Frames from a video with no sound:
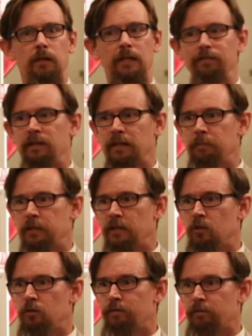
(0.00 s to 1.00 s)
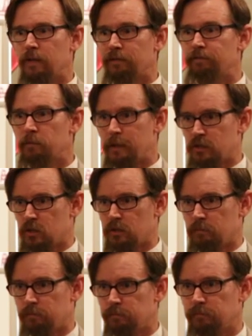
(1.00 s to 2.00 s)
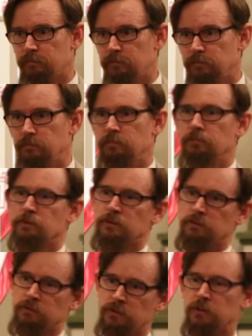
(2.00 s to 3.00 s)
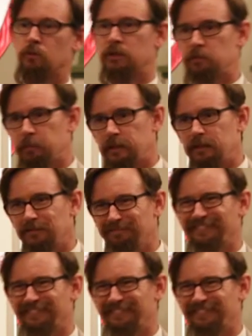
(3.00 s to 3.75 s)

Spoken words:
giving him any new information, so to speak.